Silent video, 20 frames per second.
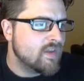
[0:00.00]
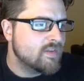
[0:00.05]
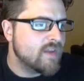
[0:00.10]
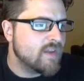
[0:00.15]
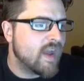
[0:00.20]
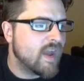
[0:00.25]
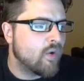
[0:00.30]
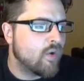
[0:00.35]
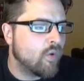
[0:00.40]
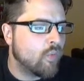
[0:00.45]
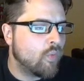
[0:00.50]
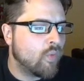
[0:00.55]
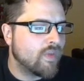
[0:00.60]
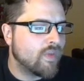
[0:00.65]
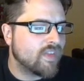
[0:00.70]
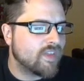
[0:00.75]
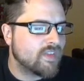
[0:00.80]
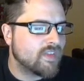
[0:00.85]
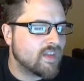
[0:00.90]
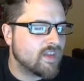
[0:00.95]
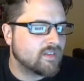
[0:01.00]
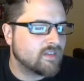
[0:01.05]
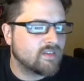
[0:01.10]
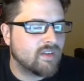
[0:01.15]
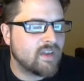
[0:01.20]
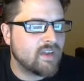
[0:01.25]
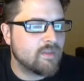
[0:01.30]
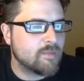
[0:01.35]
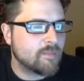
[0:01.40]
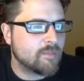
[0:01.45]
Now, one thing
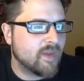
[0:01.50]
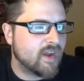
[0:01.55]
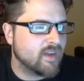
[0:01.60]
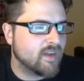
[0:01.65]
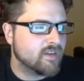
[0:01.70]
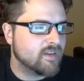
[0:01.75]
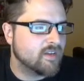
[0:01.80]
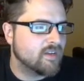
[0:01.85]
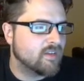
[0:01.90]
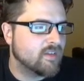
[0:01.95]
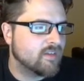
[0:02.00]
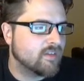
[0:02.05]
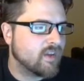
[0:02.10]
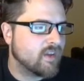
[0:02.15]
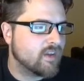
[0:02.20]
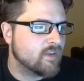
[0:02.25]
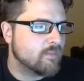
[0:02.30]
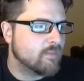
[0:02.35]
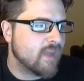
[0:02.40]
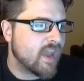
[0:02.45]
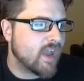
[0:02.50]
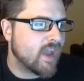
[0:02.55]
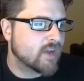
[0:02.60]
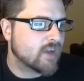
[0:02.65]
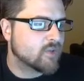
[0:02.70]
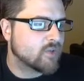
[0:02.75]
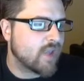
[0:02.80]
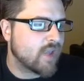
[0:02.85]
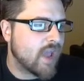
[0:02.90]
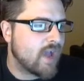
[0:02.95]
to keep in mind is you may
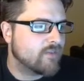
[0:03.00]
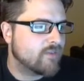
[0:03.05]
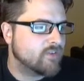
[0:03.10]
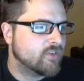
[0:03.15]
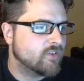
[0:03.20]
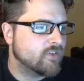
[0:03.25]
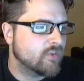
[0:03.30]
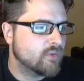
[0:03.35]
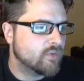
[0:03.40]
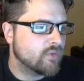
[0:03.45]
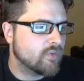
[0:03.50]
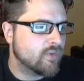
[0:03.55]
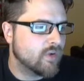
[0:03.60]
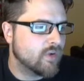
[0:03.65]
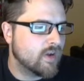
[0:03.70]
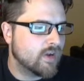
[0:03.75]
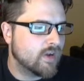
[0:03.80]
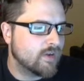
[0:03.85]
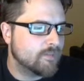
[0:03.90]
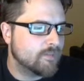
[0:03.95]
actually have to do